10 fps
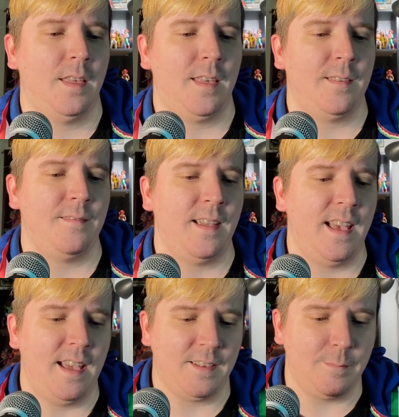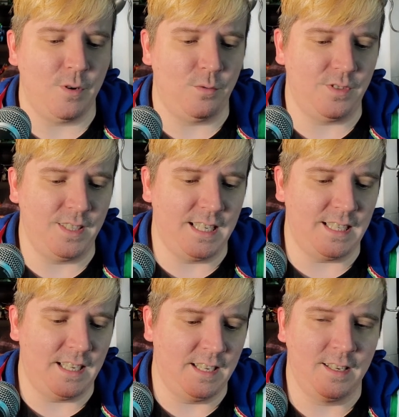All right, come on to
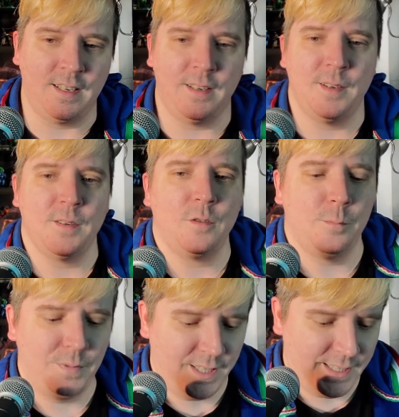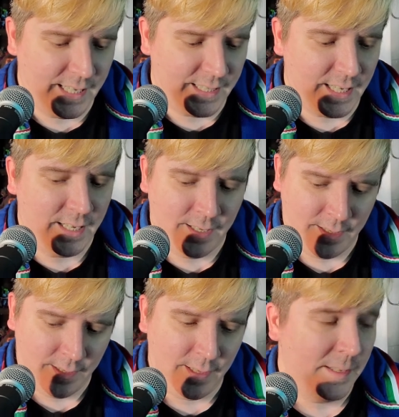daddy. Come to daddy.
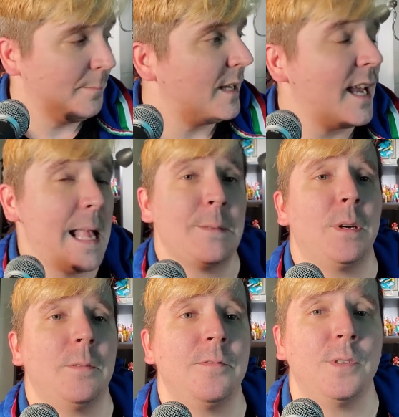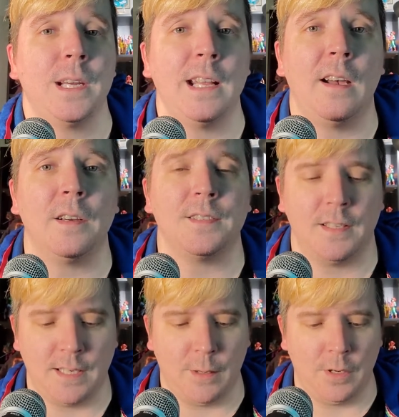My cat's probably freaking out because
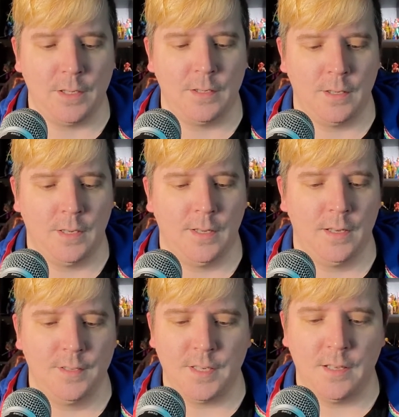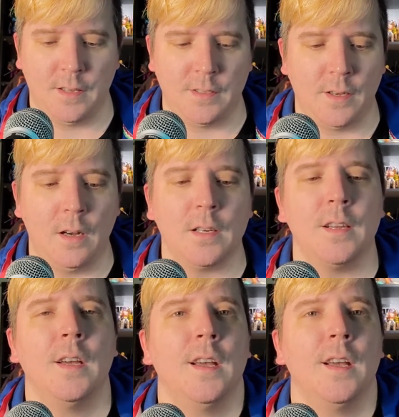that's how I say they talk.